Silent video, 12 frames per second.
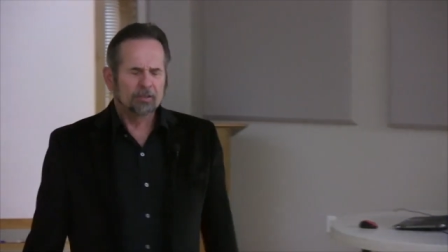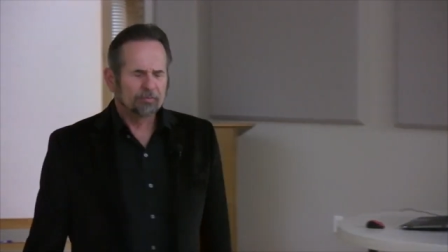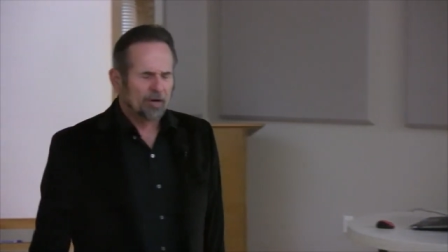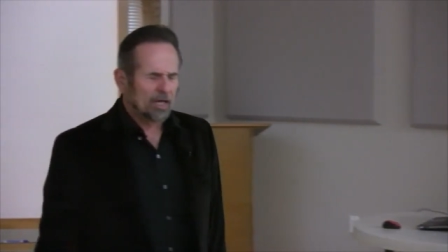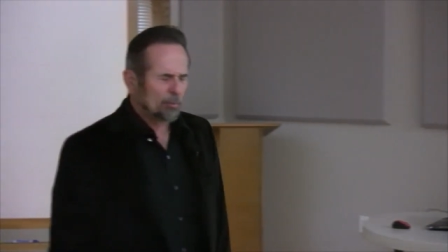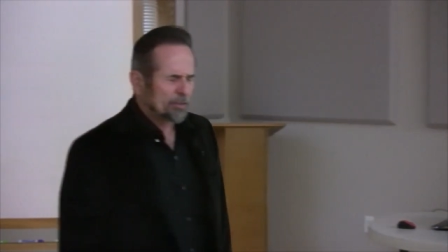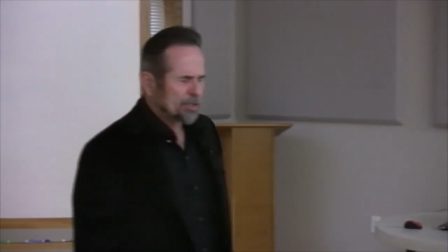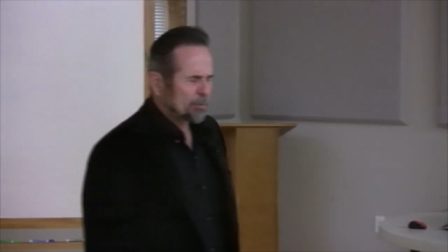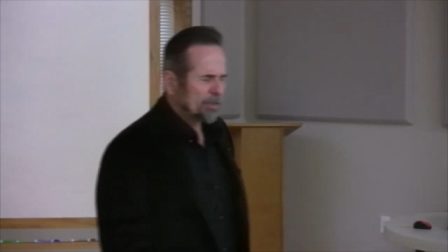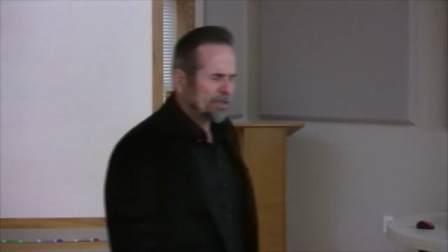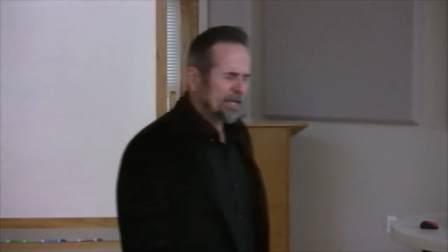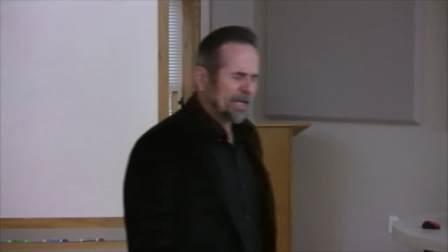Father, we just
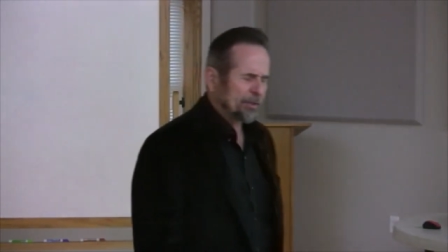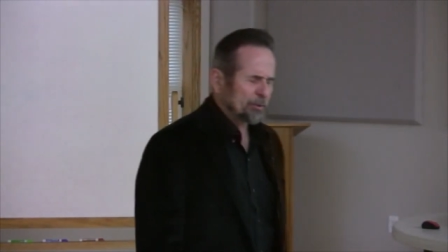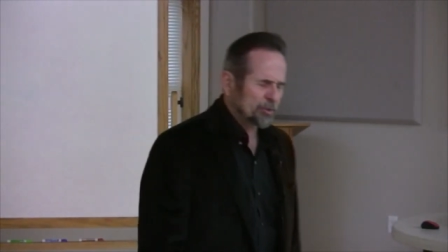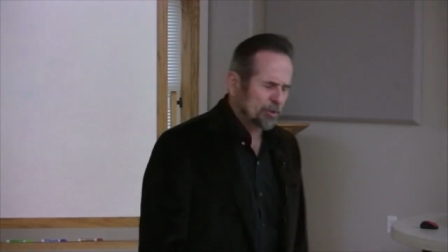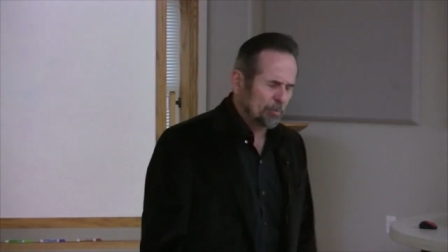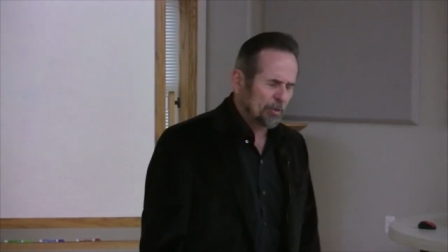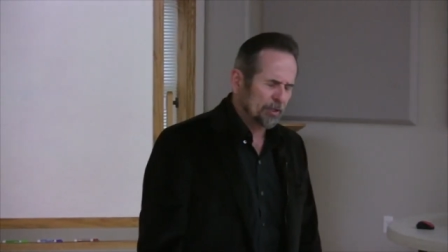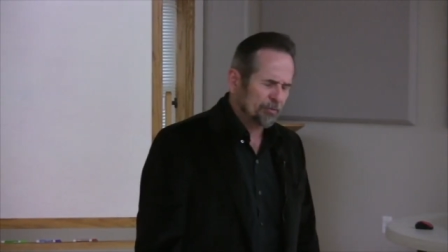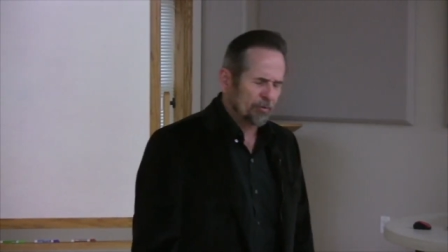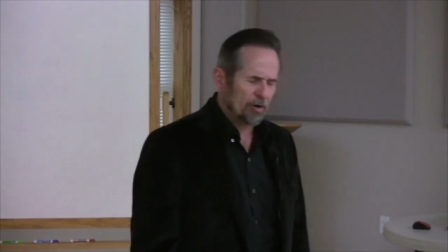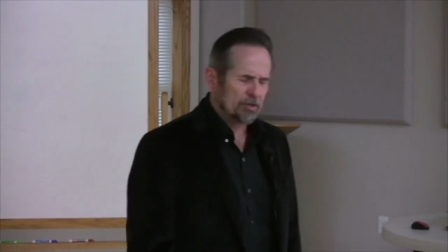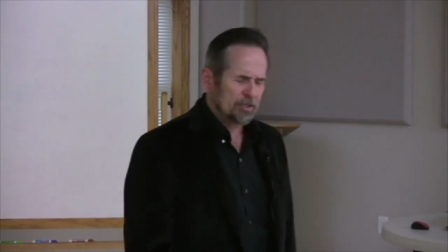want to thank you so much
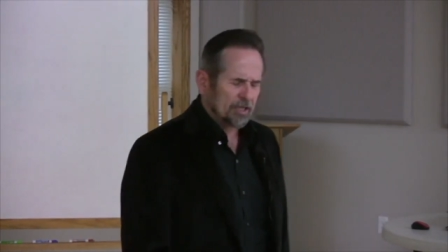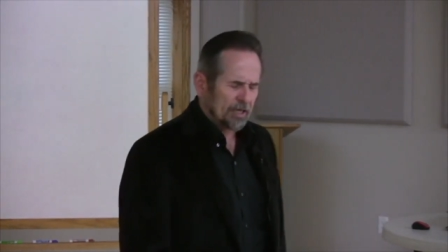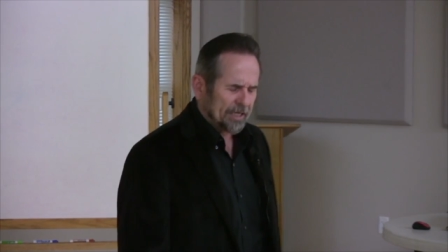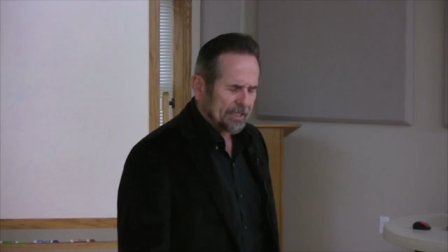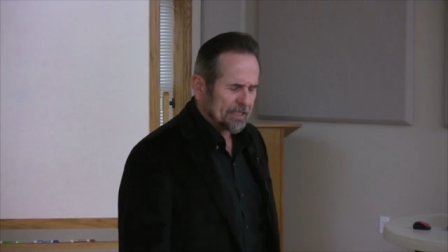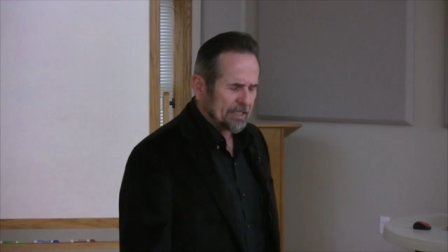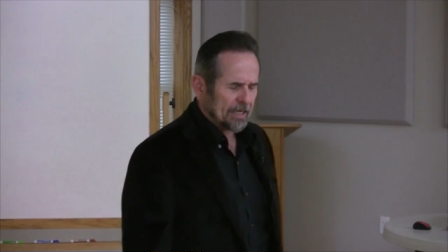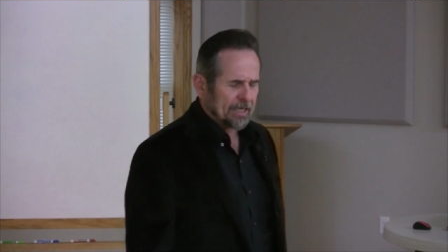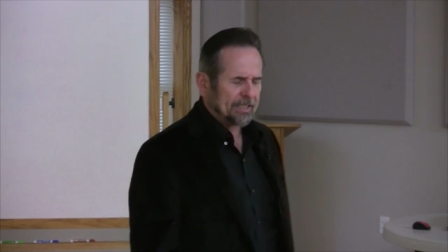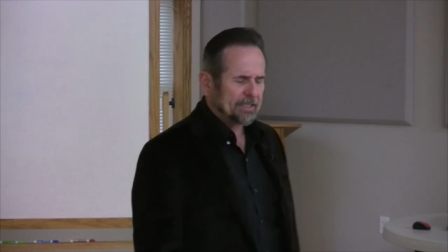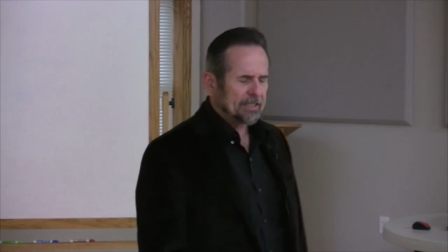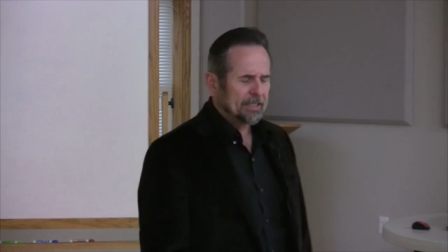for our study
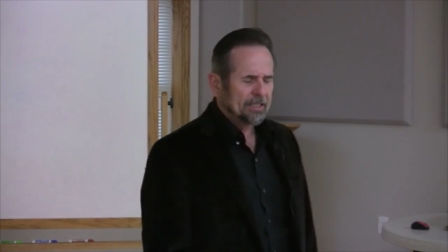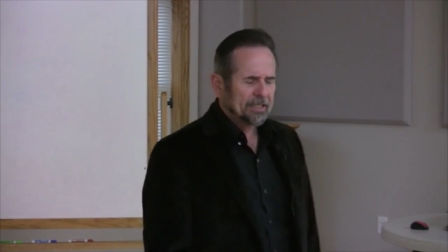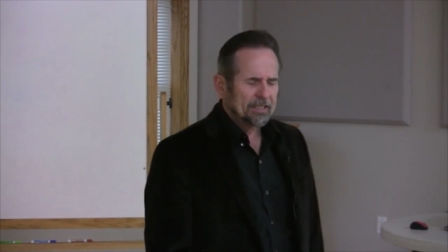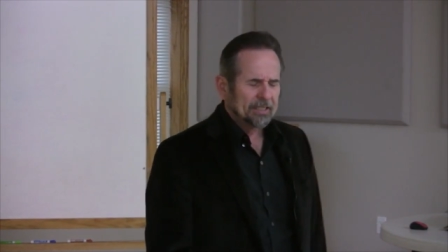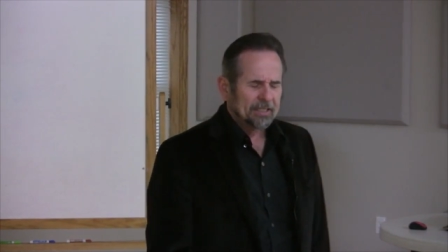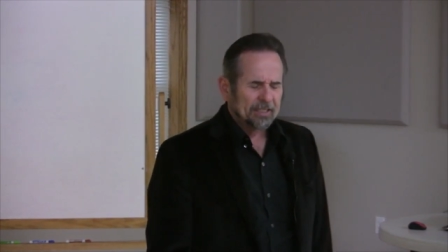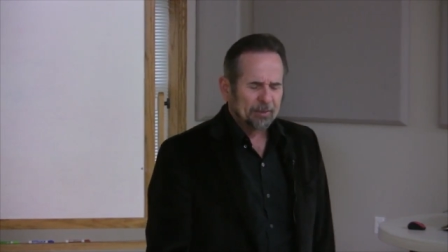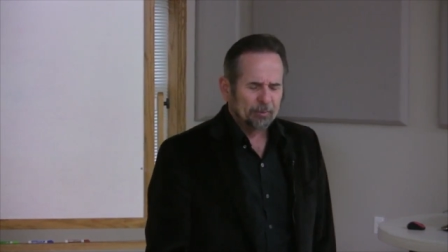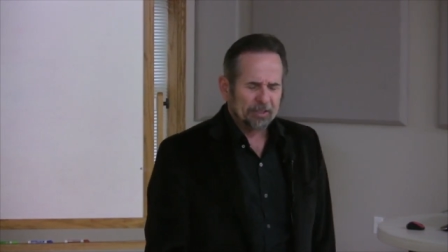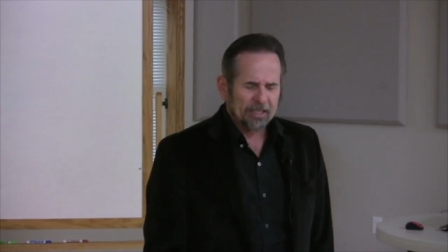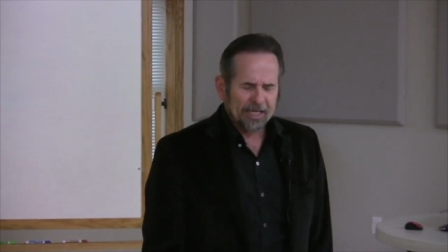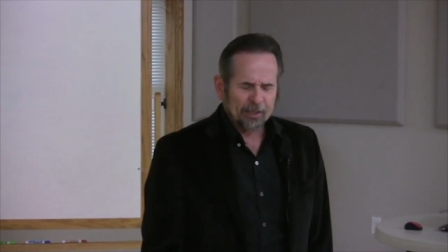tonight.
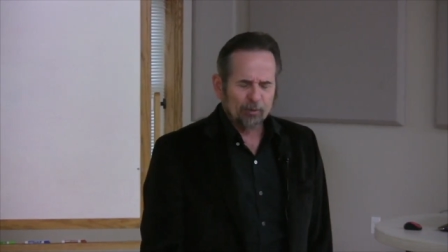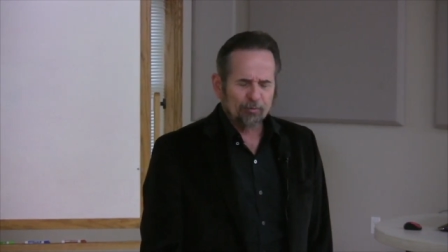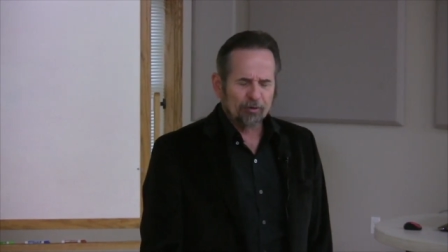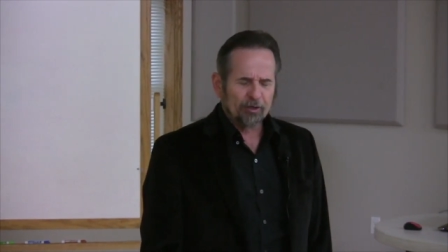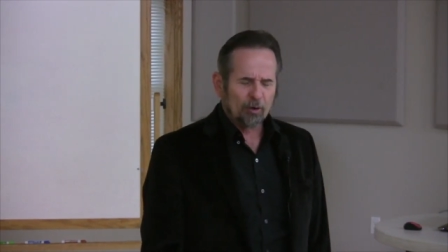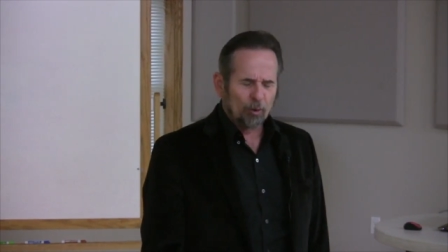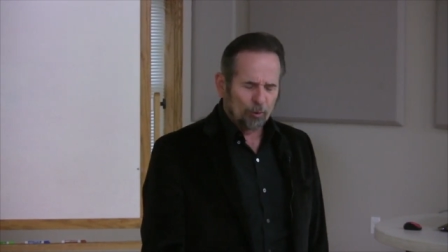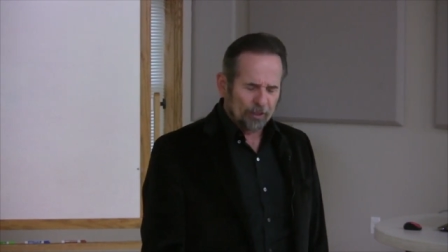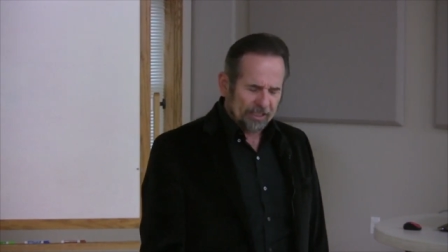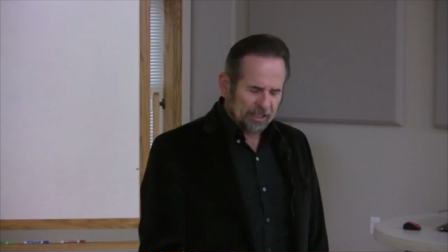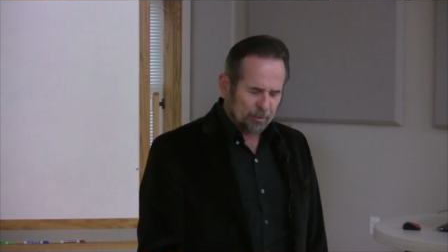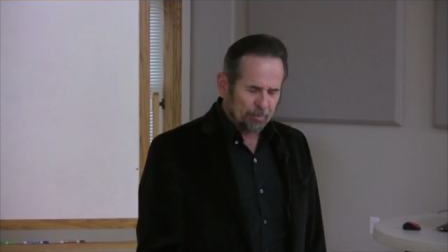We thank you for your
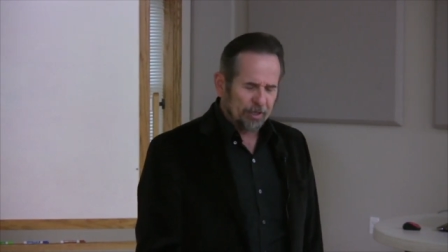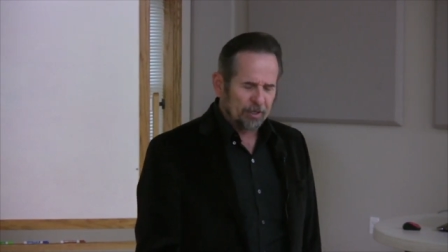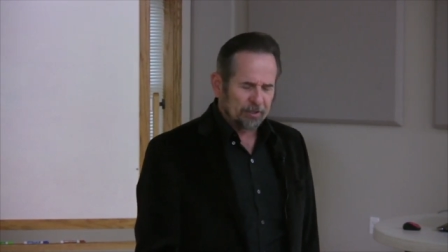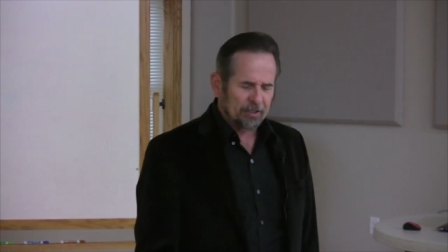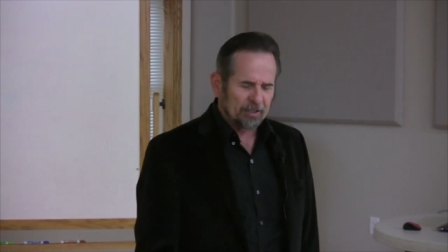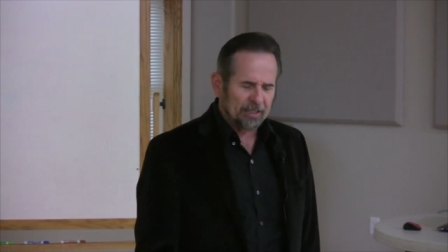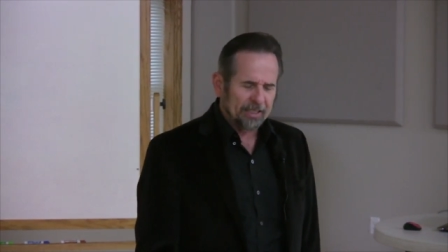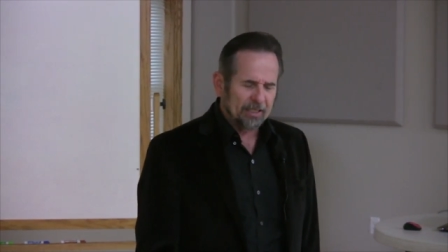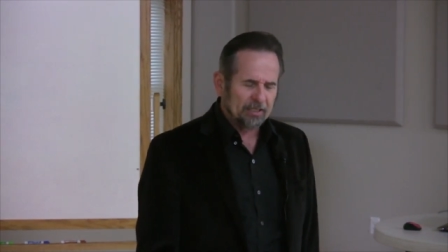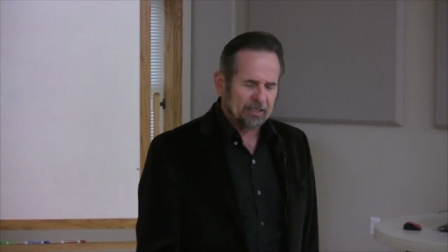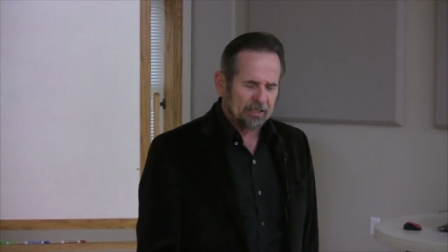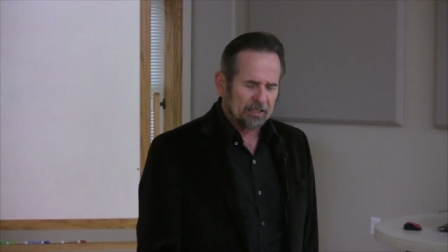Holy Spirit to lead
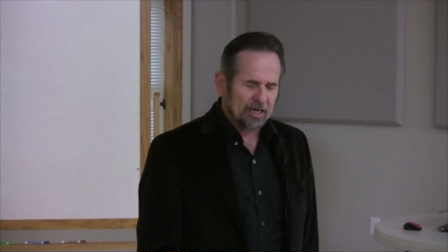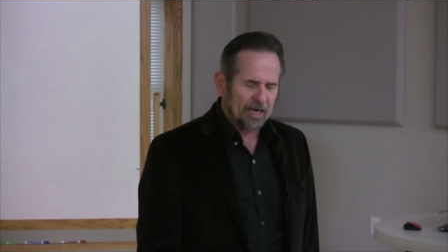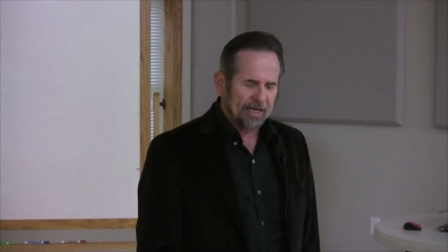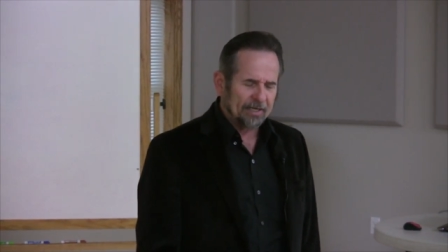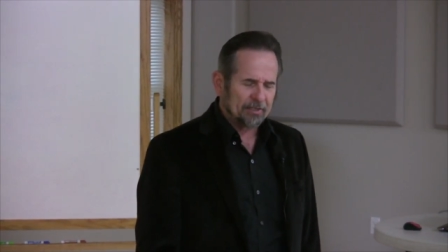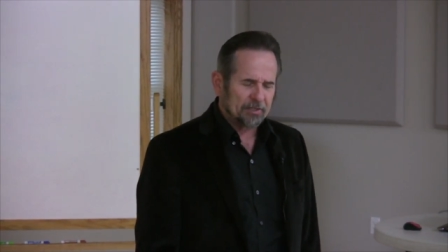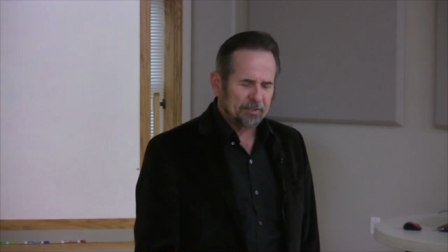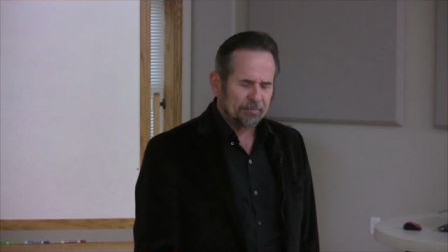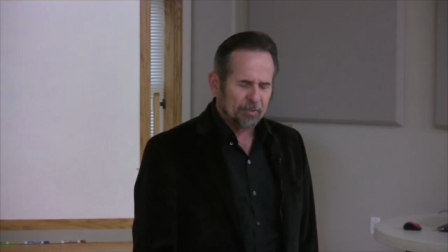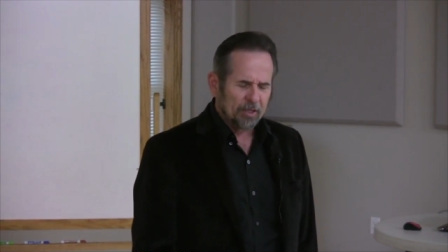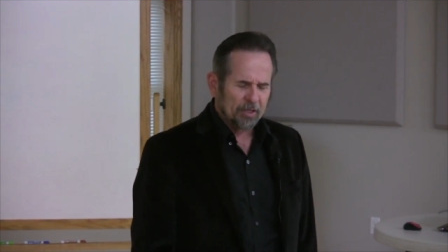us and guide us.